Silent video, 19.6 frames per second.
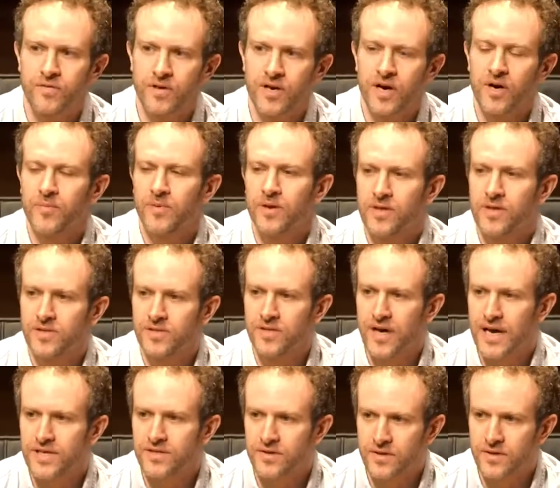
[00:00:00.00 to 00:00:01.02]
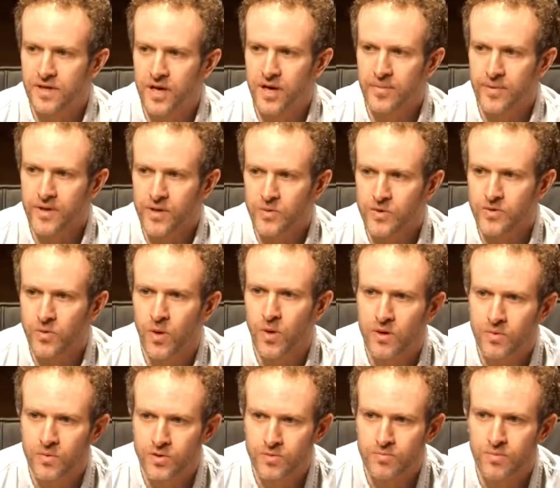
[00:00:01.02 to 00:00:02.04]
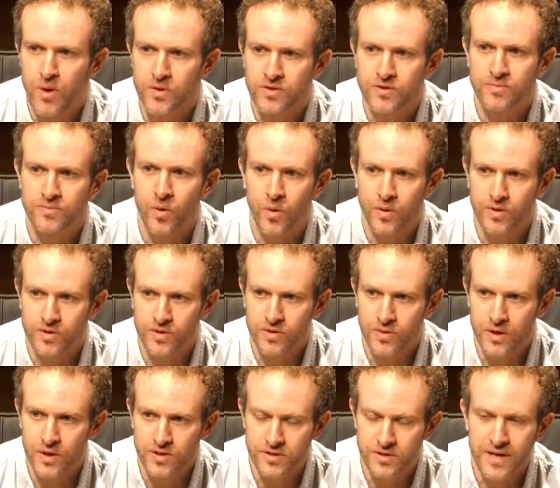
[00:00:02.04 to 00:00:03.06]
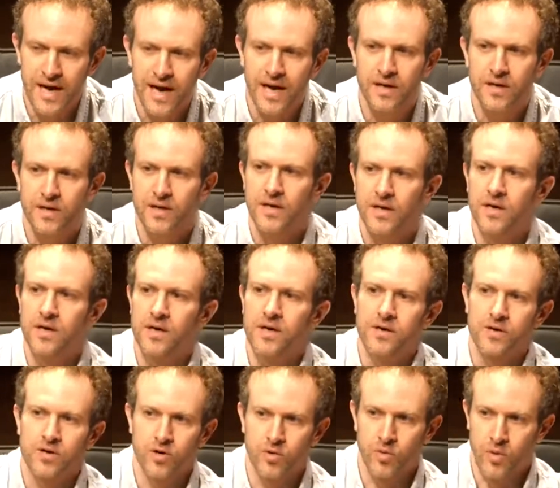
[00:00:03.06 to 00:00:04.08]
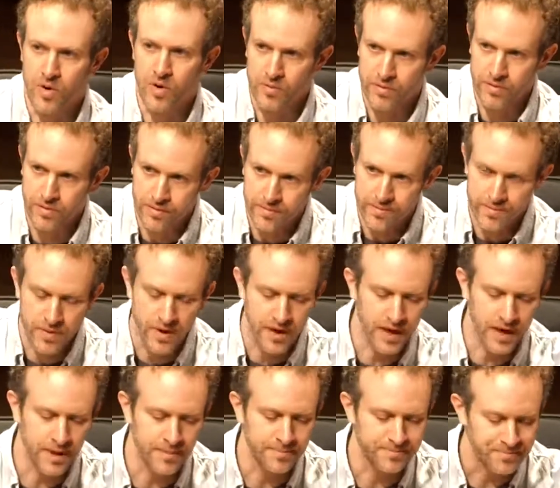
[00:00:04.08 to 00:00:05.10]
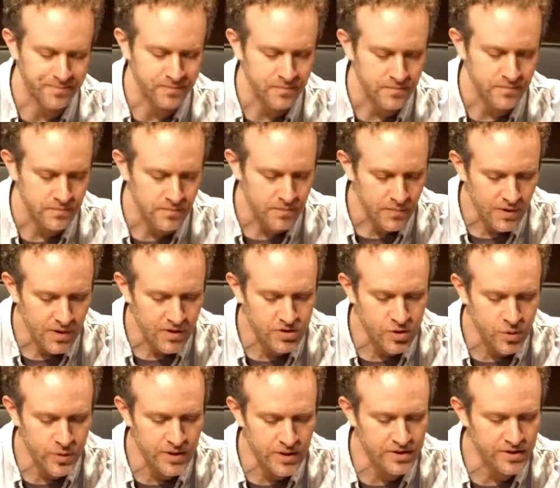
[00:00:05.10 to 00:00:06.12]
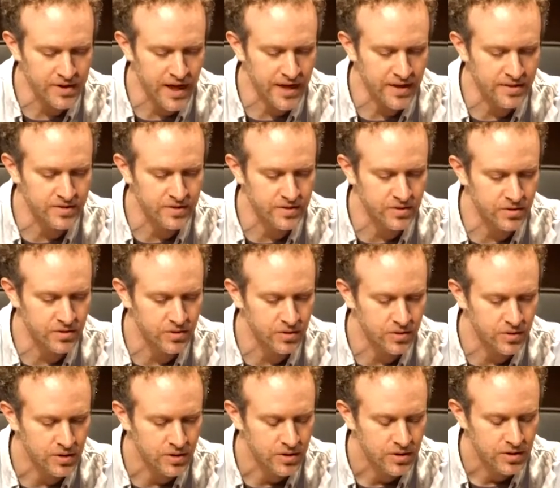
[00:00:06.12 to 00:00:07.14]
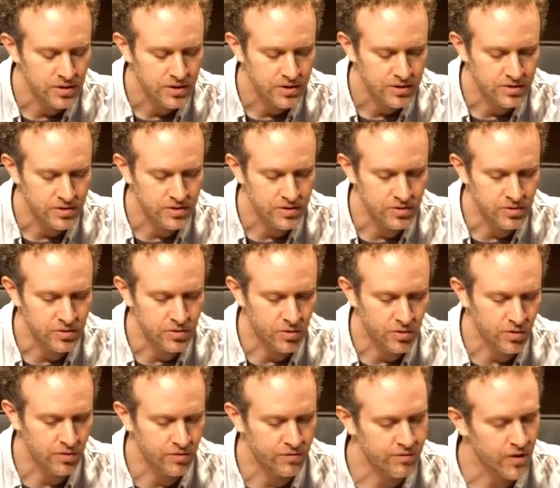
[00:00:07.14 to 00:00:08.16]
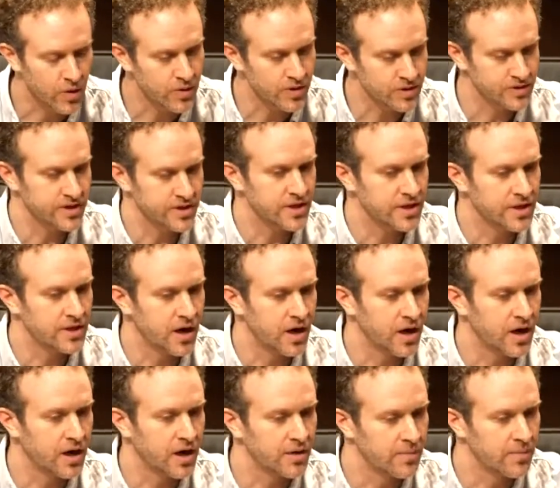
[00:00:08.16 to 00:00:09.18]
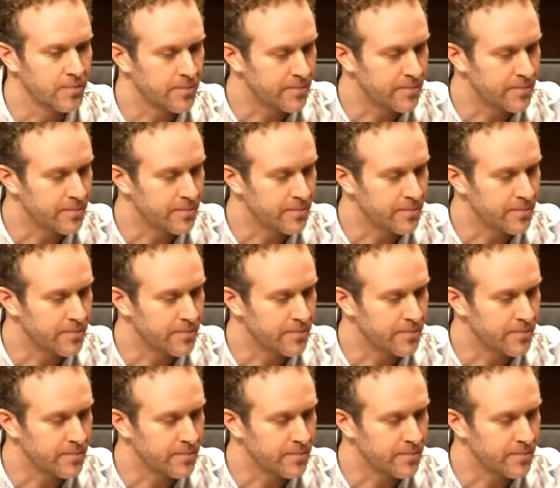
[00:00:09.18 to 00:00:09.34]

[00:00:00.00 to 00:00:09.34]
of the company, the size of the company, was what was most important to us, not growth. So we decided to focus in on